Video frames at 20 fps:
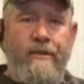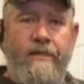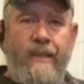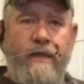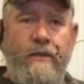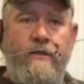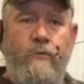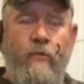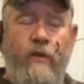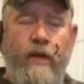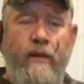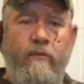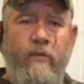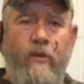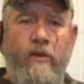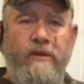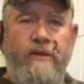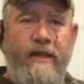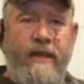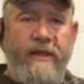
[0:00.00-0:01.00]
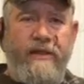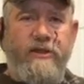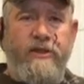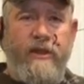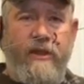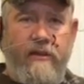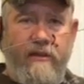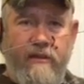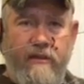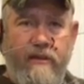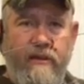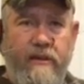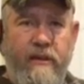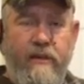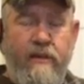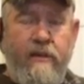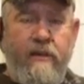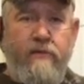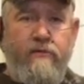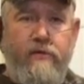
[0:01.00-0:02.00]
it takes way more tension
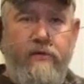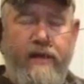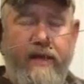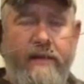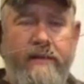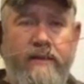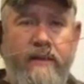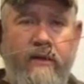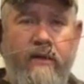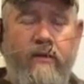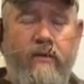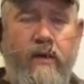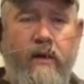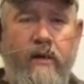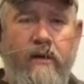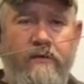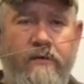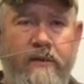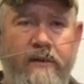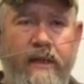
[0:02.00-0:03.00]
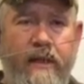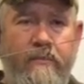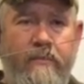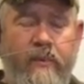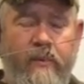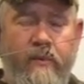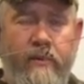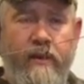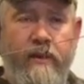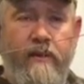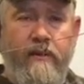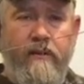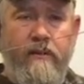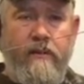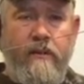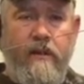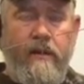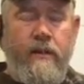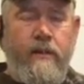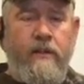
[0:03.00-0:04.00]
for that to go off at that point.
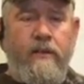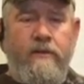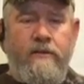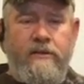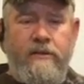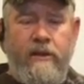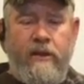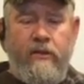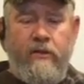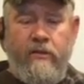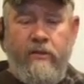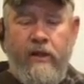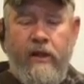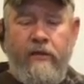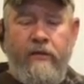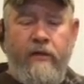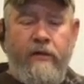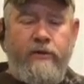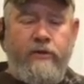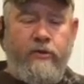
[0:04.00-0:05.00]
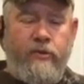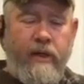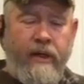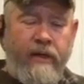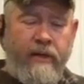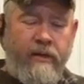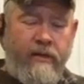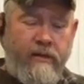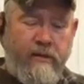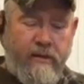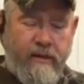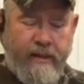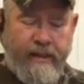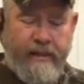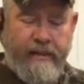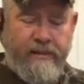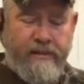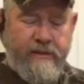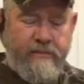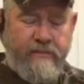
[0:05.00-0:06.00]
So the trigger
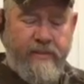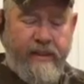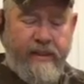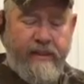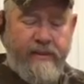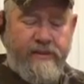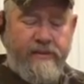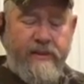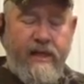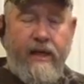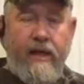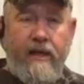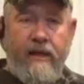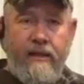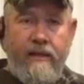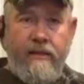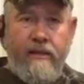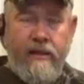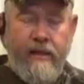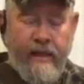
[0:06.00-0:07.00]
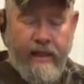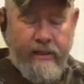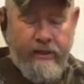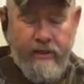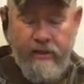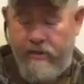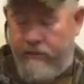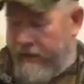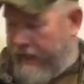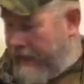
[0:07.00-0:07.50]
needs to be solid, and you don't